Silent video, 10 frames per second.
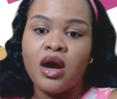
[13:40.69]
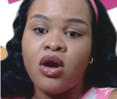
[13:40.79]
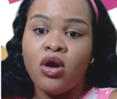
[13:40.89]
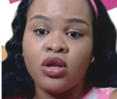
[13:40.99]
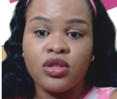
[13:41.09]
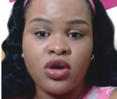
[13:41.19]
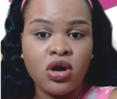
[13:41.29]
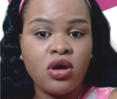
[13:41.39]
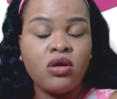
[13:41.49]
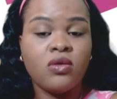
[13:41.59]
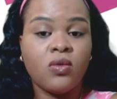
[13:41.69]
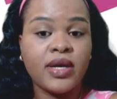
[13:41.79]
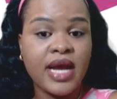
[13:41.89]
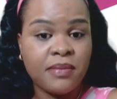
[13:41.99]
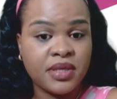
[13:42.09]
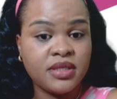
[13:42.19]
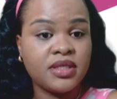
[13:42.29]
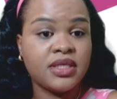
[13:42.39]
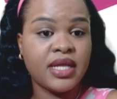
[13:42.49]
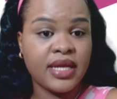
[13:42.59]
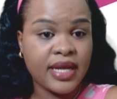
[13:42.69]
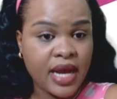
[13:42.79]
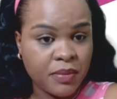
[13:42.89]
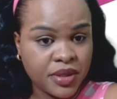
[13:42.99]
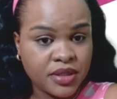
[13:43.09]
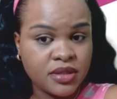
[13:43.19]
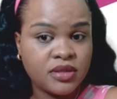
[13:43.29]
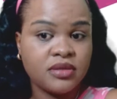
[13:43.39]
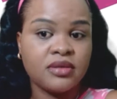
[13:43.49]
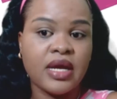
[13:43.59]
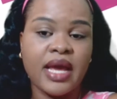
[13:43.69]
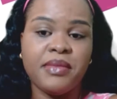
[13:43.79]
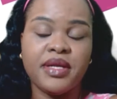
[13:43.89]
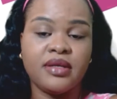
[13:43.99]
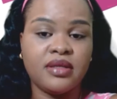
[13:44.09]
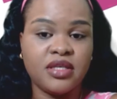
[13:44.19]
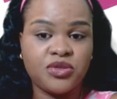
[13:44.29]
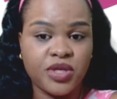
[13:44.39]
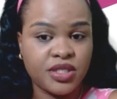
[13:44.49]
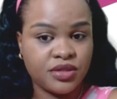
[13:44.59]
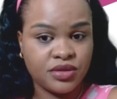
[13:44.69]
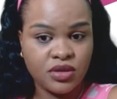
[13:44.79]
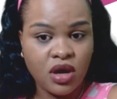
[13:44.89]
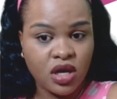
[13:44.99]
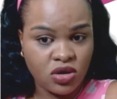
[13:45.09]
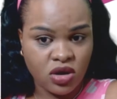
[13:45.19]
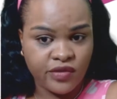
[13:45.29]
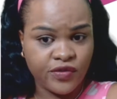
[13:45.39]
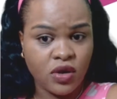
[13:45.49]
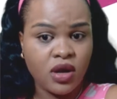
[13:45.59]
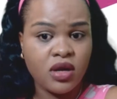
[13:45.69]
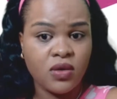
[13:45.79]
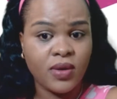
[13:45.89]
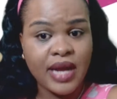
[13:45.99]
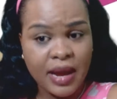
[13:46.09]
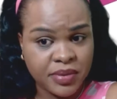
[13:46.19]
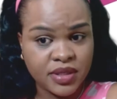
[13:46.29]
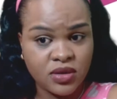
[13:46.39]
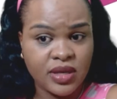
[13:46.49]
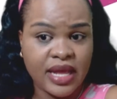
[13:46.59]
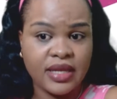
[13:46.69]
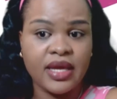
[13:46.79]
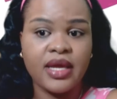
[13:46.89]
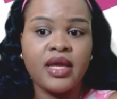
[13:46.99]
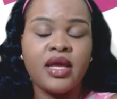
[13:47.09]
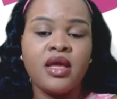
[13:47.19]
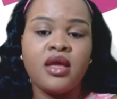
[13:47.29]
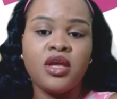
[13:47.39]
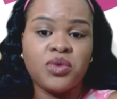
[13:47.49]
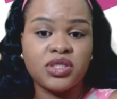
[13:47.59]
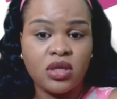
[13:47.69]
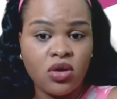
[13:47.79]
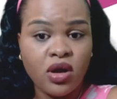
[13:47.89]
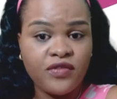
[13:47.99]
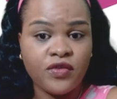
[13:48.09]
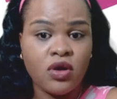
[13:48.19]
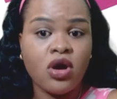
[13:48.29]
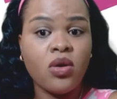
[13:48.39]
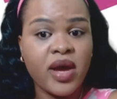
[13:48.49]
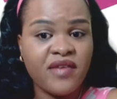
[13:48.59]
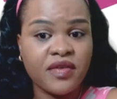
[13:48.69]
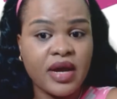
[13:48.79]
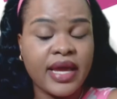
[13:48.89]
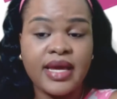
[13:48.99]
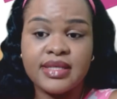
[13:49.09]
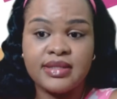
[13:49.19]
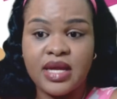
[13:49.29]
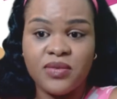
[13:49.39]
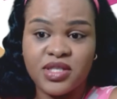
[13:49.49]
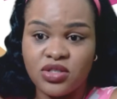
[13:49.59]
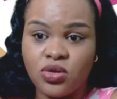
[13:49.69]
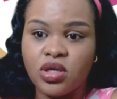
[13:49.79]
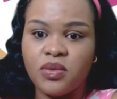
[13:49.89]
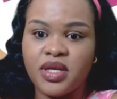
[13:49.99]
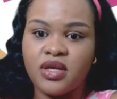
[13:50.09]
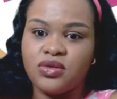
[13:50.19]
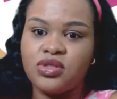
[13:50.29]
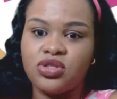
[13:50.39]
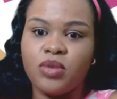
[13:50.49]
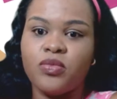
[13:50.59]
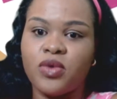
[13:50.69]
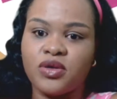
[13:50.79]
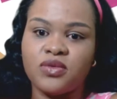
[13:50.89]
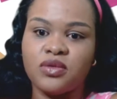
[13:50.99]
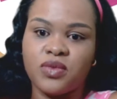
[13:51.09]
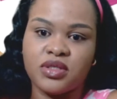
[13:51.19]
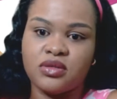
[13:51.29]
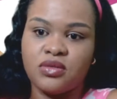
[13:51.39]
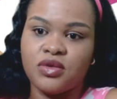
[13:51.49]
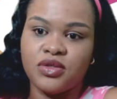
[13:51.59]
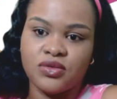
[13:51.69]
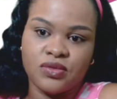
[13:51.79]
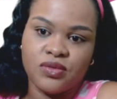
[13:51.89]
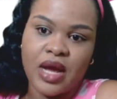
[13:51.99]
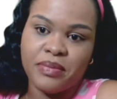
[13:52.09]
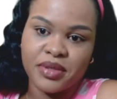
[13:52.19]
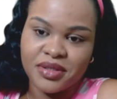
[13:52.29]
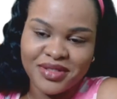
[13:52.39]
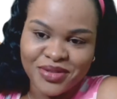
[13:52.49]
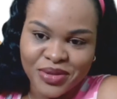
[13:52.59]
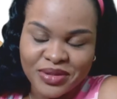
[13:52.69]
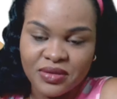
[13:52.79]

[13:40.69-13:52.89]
Although, what happened, the delay that happened, I mean, this was uncalled for. What happened on that day, it was uncalled for. However, I guess that was the only way they could stop what was going to happen, you know.